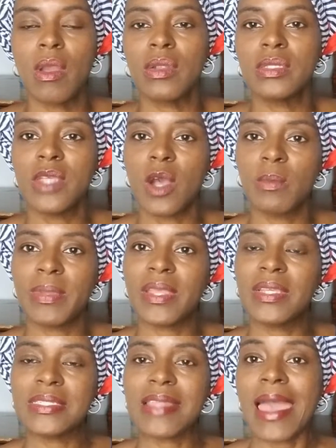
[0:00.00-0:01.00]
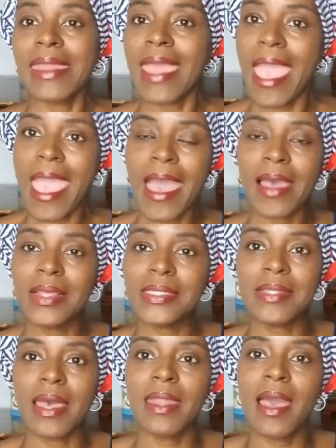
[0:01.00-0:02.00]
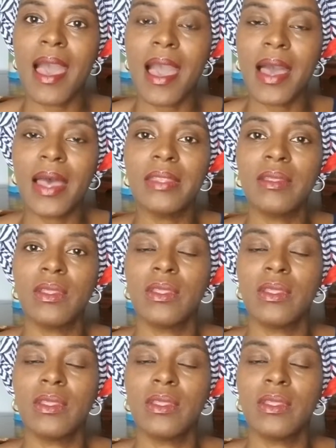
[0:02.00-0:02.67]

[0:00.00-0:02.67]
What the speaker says: it's not hot,